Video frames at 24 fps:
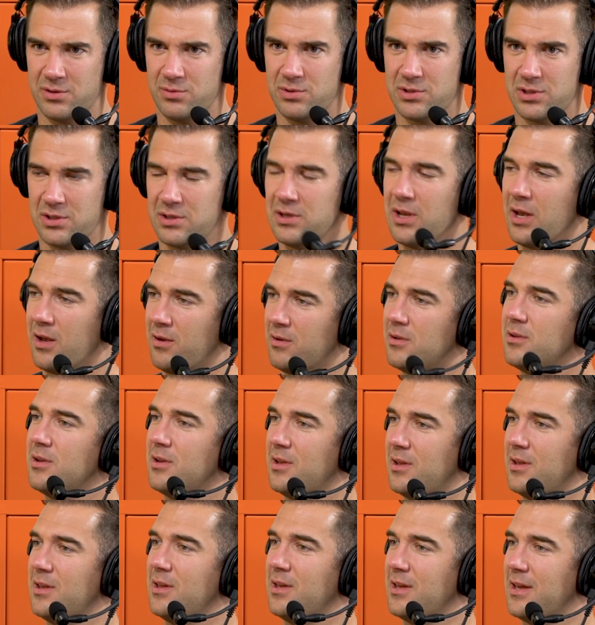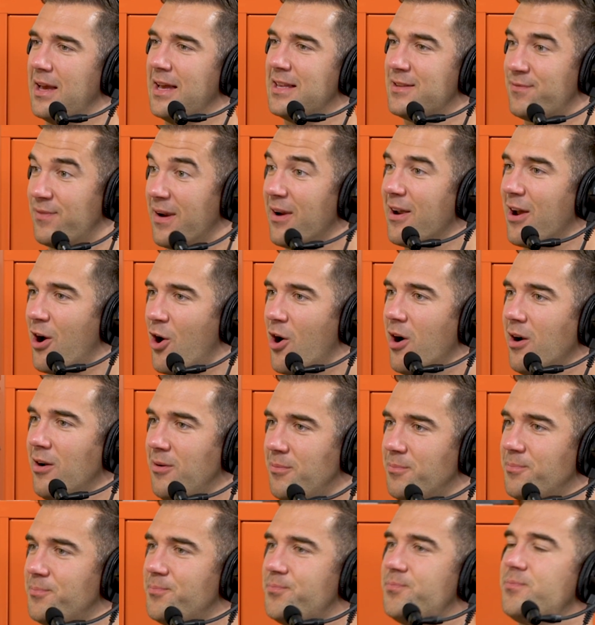Yeah. yeah. It's really, it's hard.
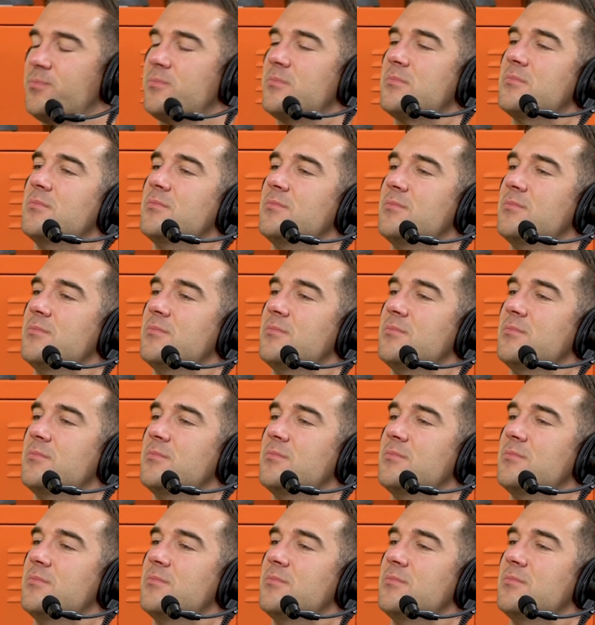really hard.